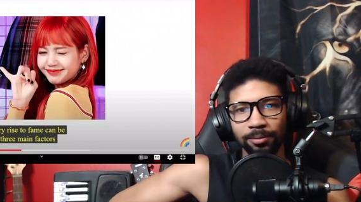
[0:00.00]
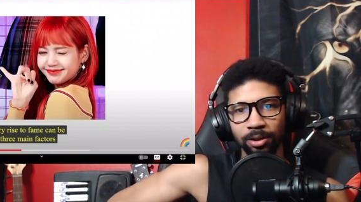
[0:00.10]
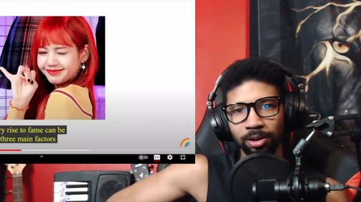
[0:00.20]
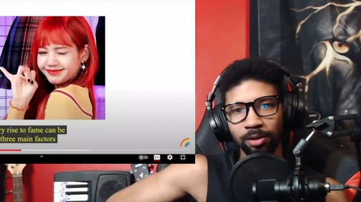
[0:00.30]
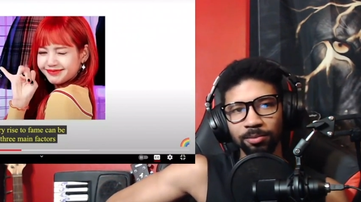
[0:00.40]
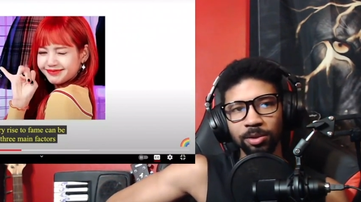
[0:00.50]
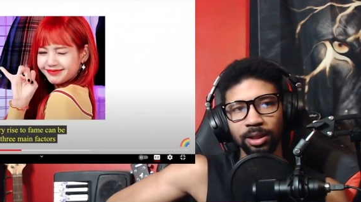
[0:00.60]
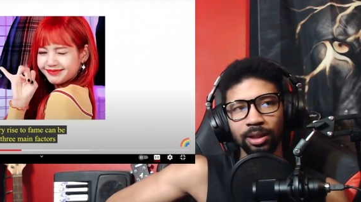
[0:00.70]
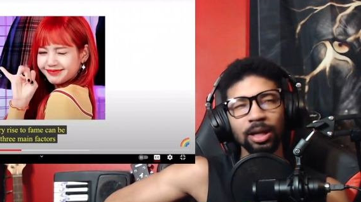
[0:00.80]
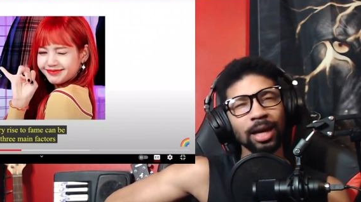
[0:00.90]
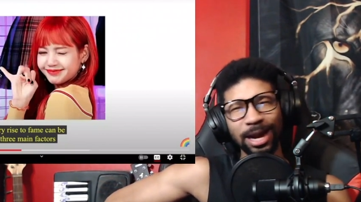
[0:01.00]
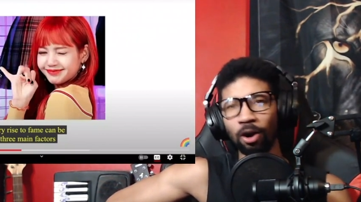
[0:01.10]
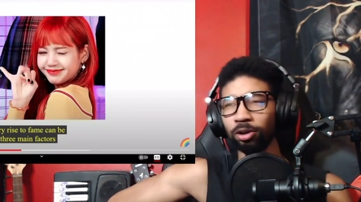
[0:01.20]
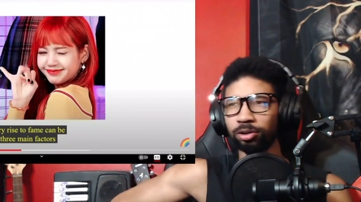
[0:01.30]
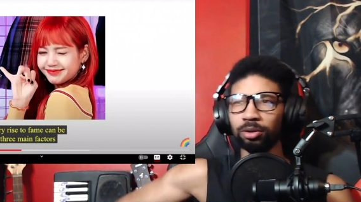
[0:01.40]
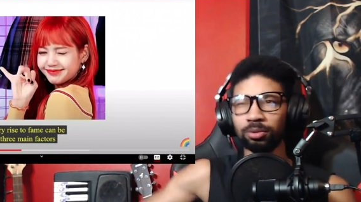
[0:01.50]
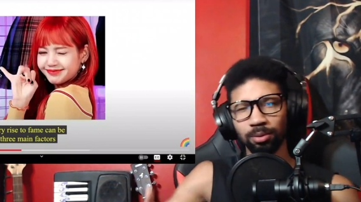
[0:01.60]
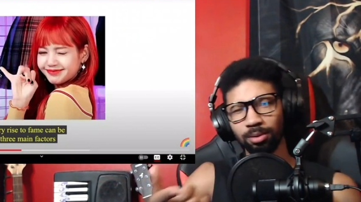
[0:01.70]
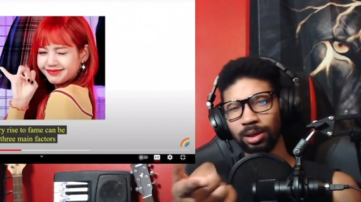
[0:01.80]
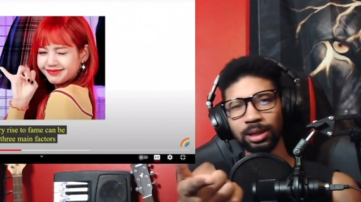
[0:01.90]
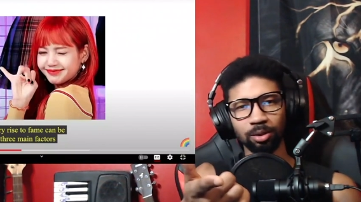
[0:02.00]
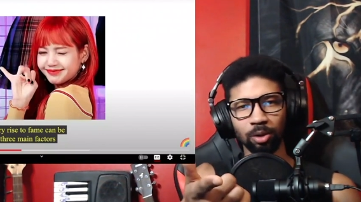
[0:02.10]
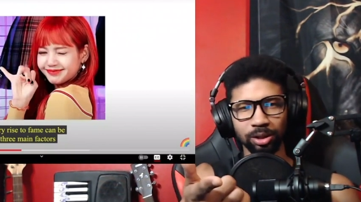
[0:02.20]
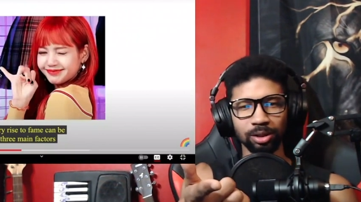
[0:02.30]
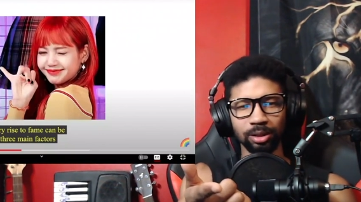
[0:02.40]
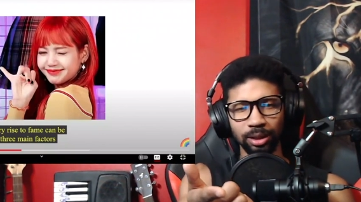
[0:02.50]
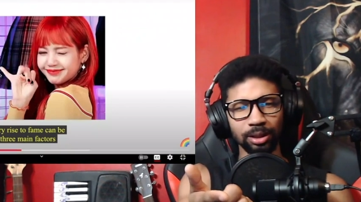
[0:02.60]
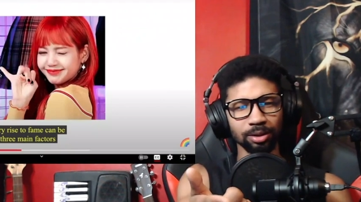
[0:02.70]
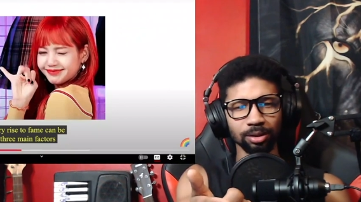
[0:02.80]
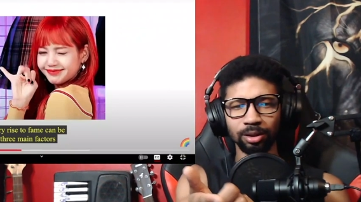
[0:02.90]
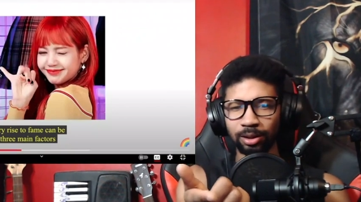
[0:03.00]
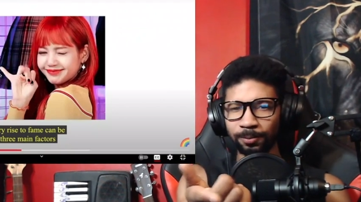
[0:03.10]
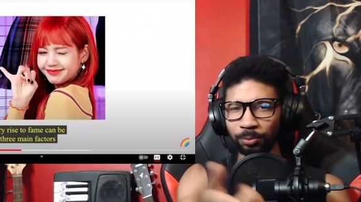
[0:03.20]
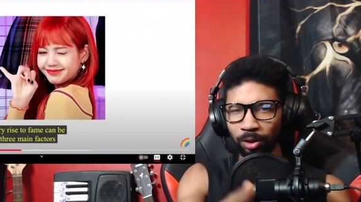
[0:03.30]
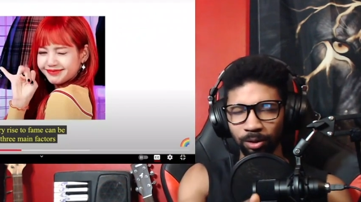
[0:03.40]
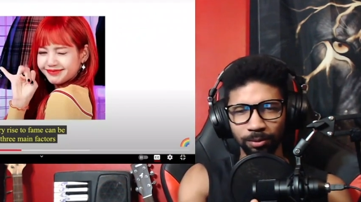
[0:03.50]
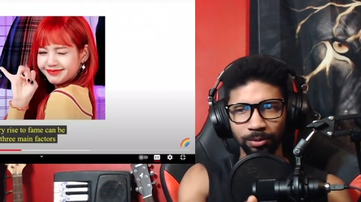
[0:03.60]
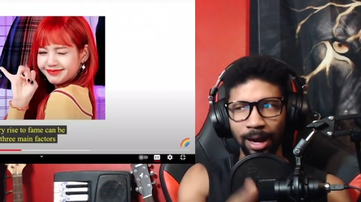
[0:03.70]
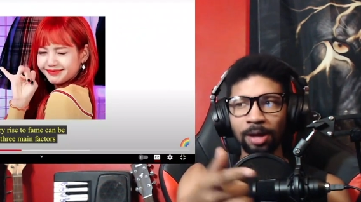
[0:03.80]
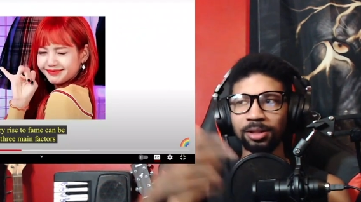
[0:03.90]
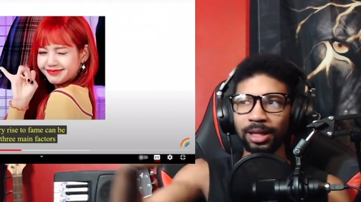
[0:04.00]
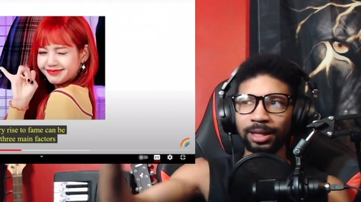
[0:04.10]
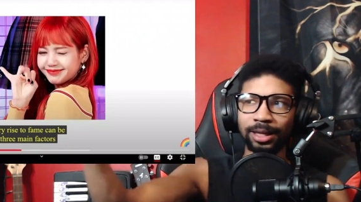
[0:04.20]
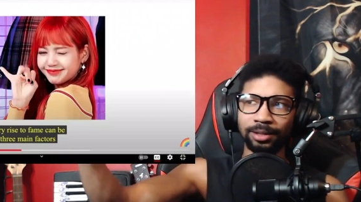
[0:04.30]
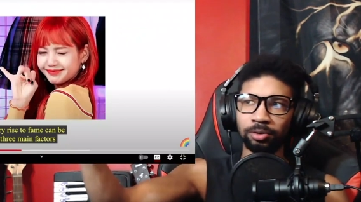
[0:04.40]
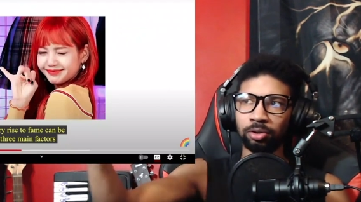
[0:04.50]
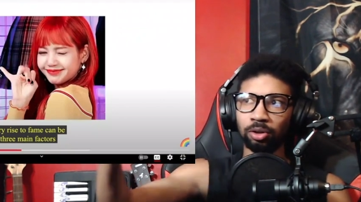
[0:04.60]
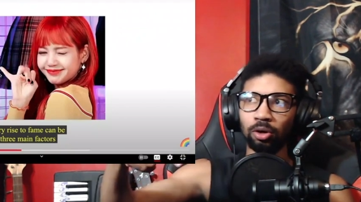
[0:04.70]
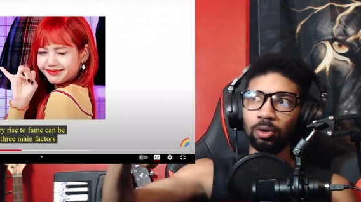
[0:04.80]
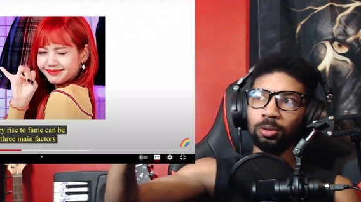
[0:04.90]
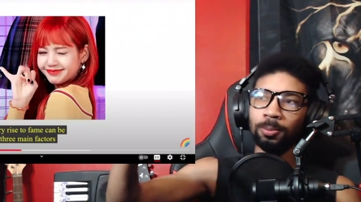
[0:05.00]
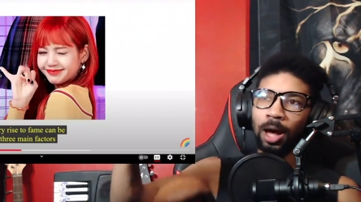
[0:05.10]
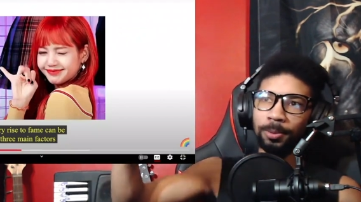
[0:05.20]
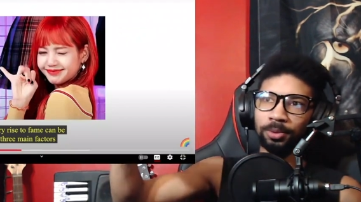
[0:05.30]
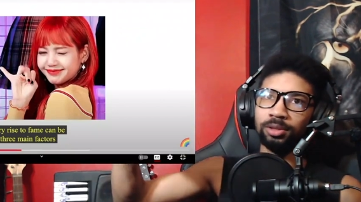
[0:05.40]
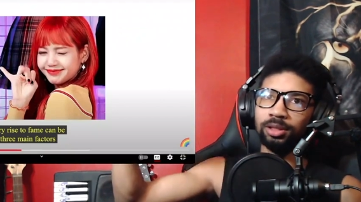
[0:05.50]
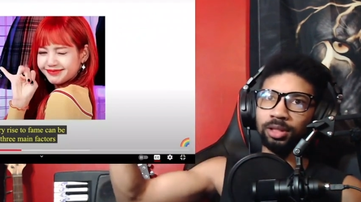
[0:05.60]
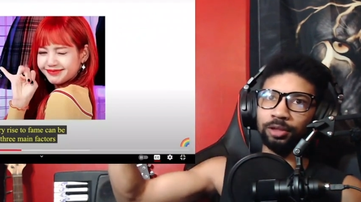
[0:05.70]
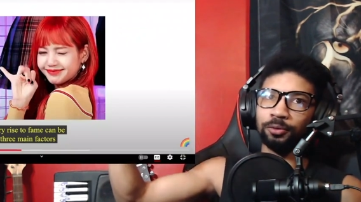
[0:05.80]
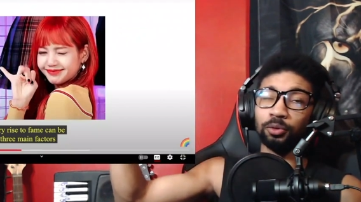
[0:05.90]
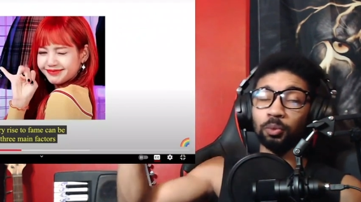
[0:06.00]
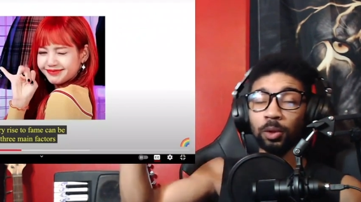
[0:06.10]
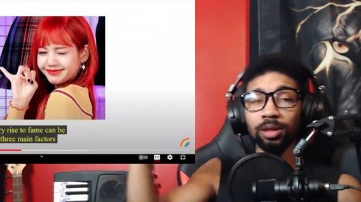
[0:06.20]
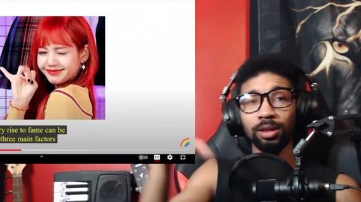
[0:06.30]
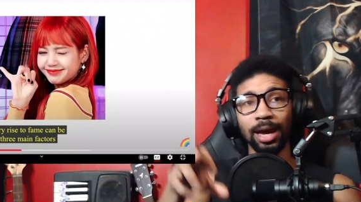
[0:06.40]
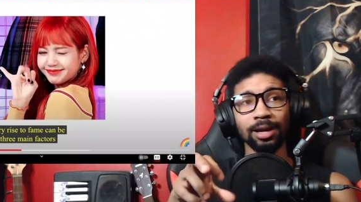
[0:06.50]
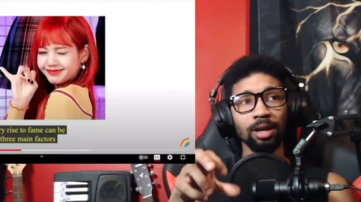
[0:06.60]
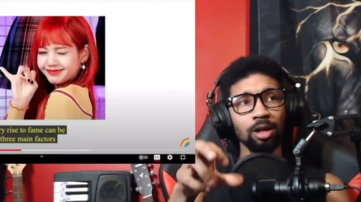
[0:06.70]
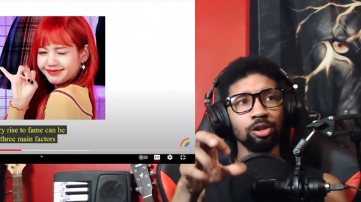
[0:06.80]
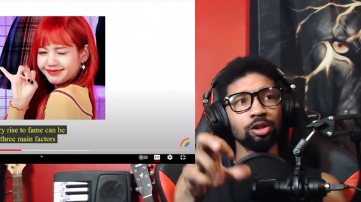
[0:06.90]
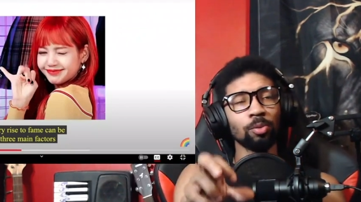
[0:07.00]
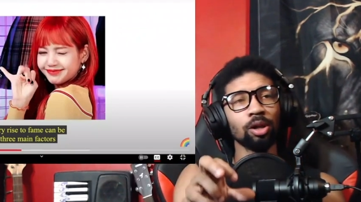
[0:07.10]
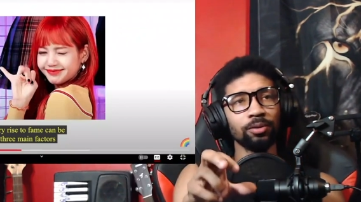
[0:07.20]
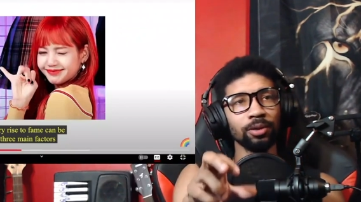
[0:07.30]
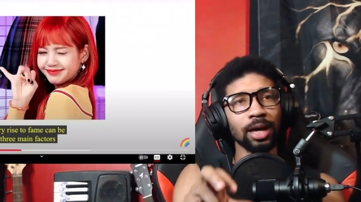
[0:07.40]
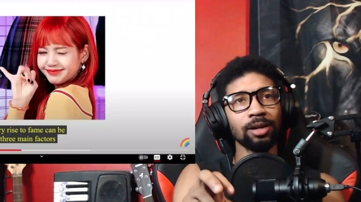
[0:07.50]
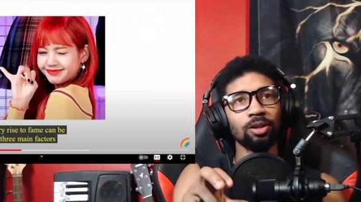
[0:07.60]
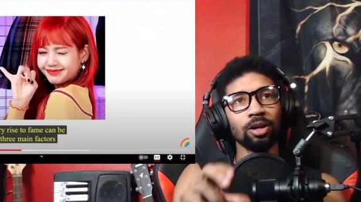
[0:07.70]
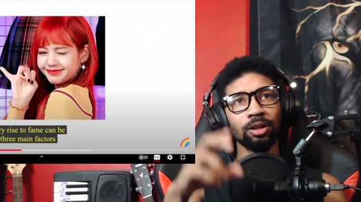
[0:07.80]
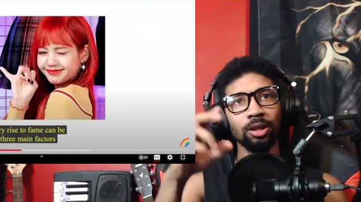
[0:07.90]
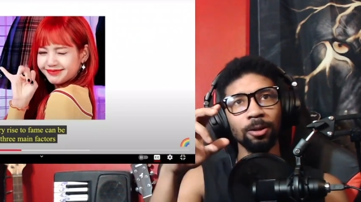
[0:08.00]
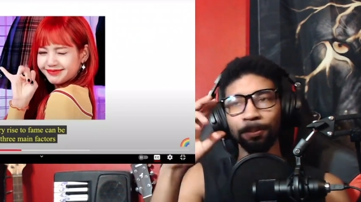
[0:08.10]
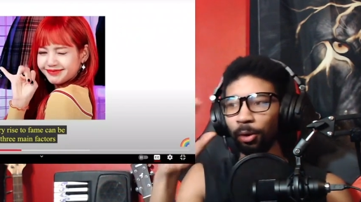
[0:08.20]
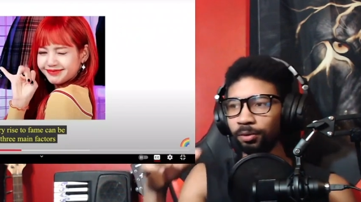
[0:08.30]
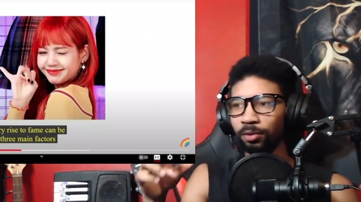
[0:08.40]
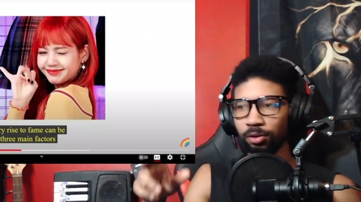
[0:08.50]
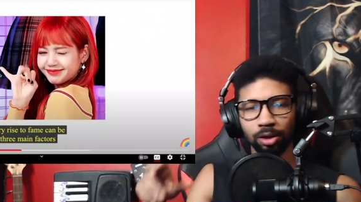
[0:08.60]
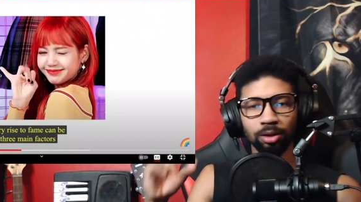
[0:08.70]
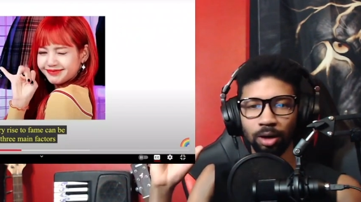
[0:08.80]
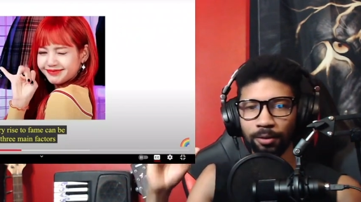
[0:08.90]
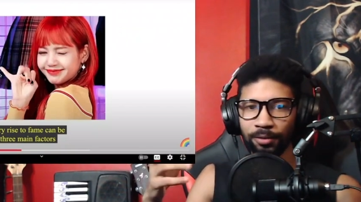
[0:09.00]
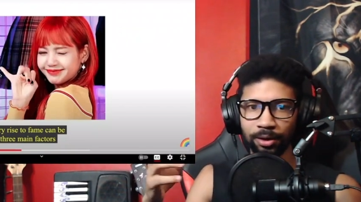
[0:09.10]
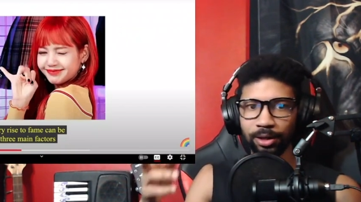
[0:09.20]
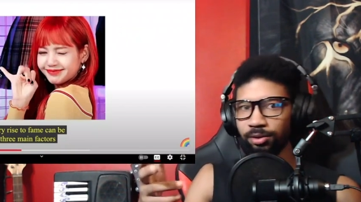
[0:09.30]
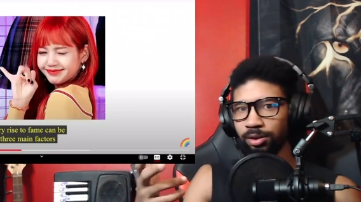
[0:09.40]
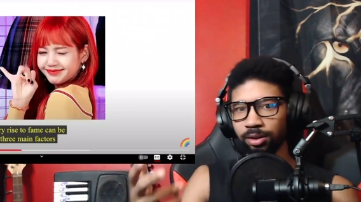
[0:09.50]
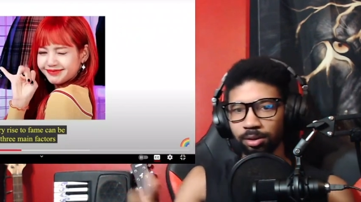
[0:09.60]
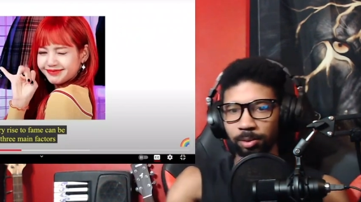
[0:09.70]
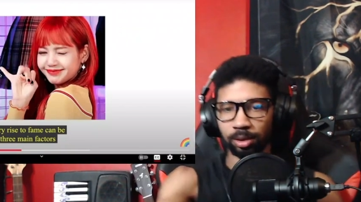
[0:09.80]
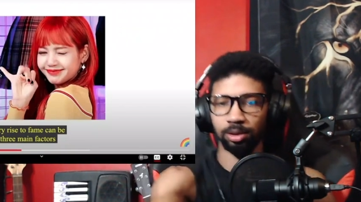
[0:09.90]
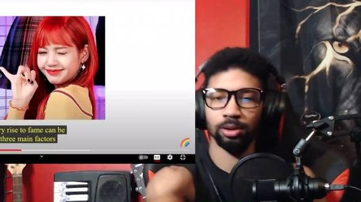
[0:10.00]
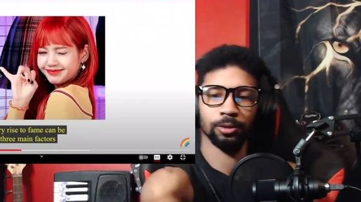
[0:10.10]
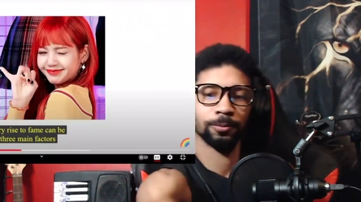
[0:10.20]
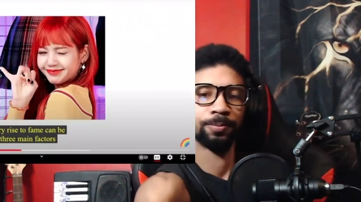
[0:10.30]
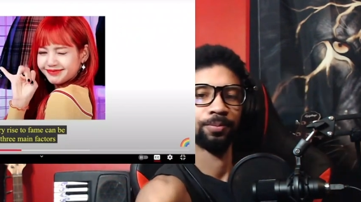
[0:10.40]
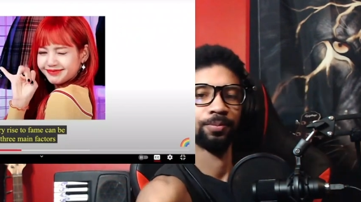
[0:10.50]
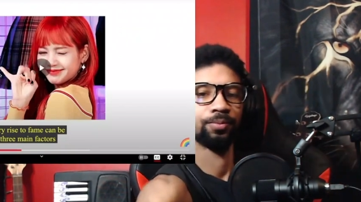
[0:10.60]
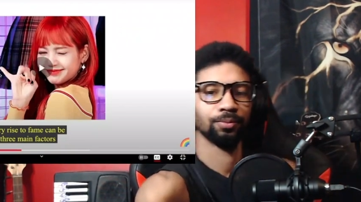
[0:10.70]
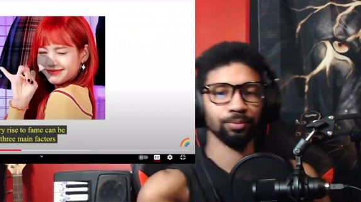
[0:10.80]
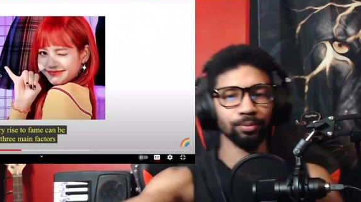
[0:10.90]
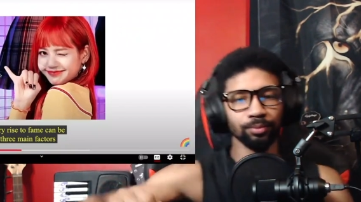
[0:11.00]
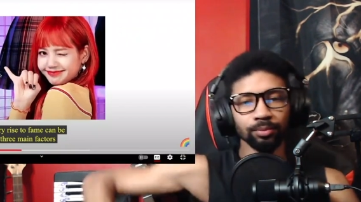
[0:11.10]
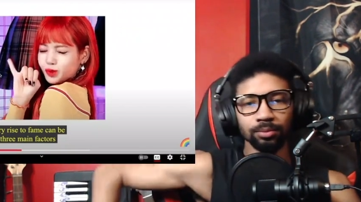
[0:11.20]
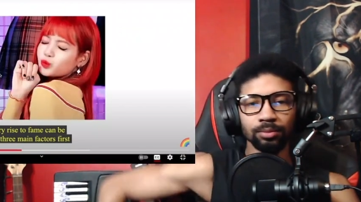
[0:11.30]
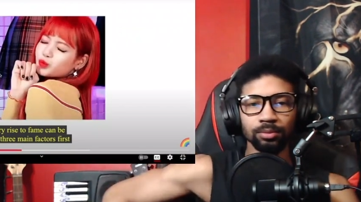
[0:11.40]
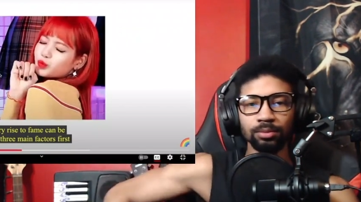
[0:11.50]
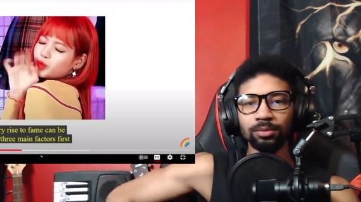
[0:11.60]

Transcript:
Speaker 1: a ton of music, and also this question here of how do they get so popular and successful with that small of a catalog? Both of those are, are very interesting to me
Speaker 2: factors.